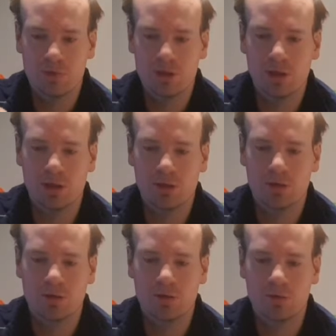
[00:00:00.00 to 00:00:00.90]
sealed,
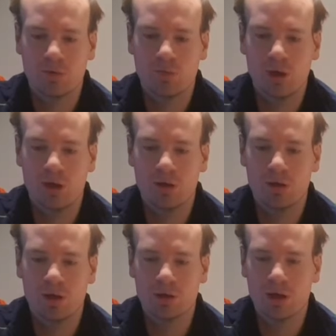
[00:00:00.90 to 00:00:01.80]
and
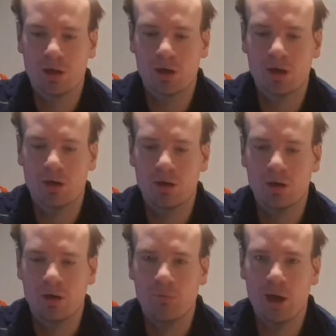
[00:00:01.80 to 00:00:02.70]
there's like a
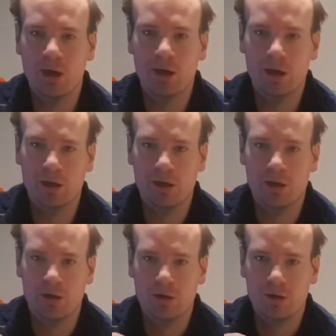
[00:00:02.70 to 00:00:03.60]
packing
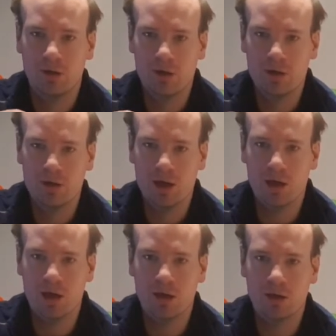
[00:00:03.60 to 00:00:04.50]

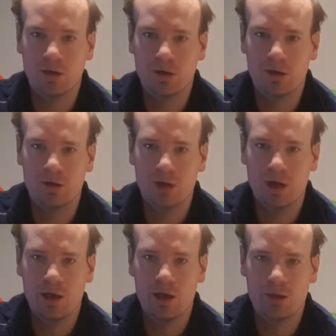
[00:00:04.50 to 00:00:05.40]
inside here.
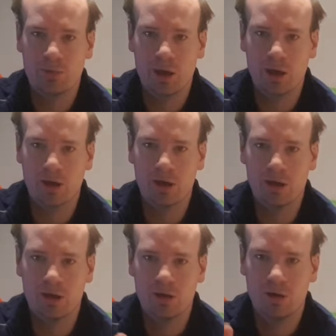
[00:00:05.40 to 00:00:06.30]
Inside here is a
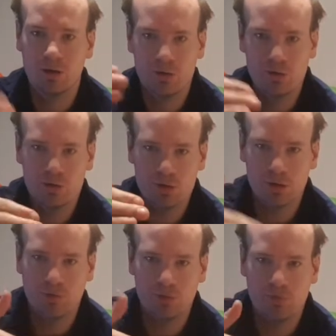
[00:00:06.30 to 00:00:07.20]
packing, and you
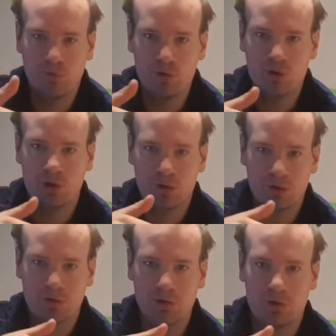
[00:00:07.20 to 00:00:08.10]
just have to force it
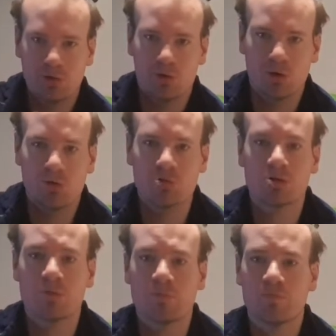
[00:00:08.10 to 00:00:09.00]
to
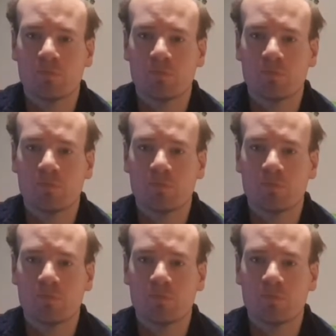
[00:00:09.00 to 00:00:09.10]
close,